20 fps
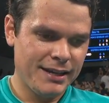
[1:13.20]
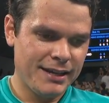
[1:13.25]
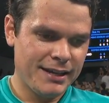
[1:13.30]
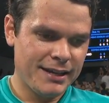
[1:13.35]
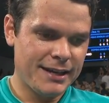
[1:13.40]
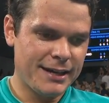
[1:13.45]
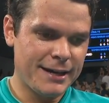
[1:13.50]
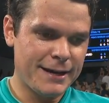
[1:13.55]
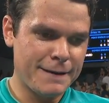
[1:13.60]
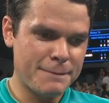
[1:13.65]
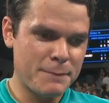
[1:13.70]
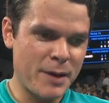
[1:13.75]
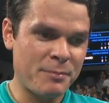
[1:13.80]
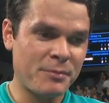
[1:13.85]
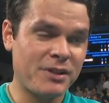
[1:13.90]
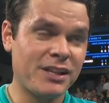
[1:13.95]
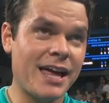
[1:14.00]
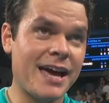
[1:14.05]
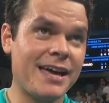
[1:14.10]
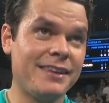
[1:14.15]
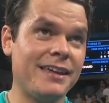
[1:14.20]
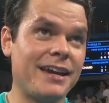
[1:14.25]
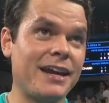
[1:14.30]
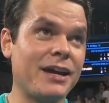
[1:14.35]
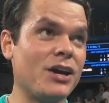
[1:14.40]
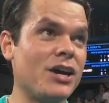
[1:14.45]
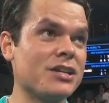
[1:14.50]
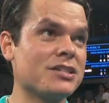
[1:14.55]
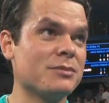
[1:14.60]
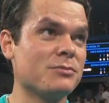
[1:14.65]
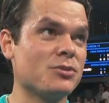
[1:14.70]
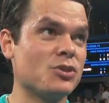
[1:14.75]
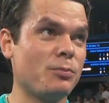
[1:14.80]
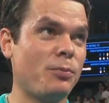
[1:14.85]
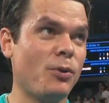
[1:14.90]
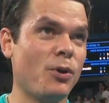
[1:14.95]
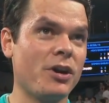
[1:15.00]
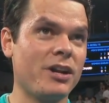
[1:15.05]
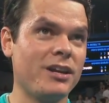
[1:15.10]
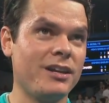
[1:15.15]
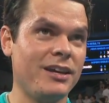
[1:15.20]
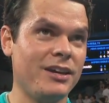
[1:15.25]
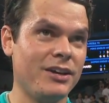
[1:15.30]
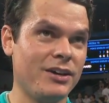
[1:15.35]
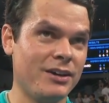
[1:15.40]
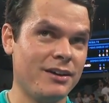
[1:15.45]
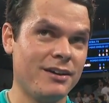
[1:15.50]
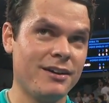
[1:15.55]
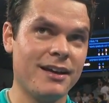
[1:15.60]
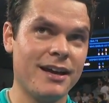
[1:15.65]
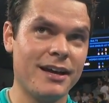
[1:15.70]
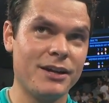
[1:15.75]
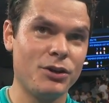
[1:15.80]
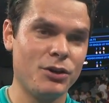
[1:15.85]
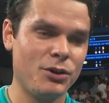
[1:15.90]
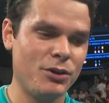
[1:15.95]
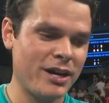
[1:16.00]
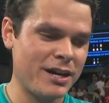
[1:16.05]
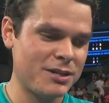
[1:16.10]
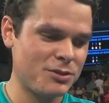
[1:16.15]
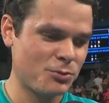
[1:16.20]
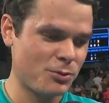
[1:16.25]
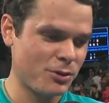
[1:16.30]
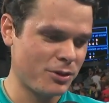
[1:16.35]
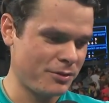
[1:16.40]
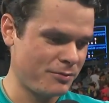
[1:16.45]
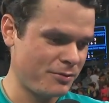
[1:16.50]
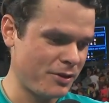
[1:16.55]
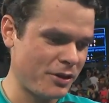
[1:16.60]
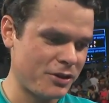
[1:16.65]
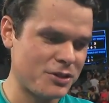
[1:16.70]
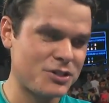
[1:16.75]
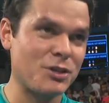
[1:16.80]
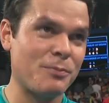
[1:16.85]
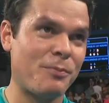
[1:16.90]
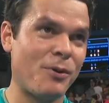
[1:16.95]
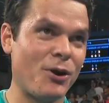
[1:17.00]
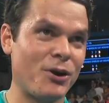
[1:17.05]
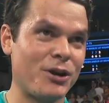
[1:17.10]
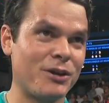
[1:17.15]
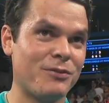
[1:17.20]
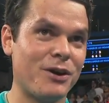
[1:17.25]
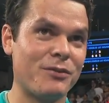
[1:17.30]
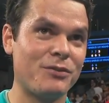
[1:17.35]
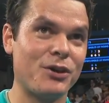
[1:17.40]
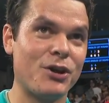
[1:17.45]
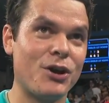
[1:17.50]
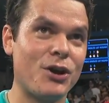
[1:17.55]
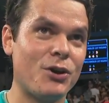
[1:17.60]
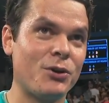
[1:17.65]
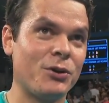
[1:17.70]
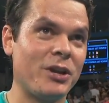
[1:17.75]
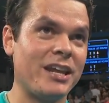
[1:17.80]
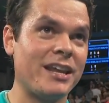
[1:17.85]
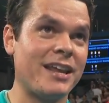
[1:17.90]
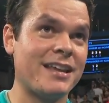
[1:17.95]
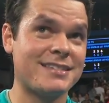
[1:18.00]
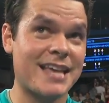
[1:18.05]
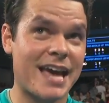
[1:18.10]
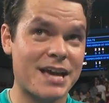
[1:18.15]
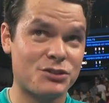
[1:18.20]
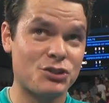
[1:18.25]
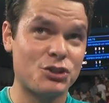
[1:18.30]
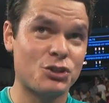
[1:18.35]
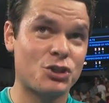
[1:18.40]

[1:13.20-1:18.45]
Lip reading: I'm glad that I got some support in here. I know you guys were very supportive of your own, as you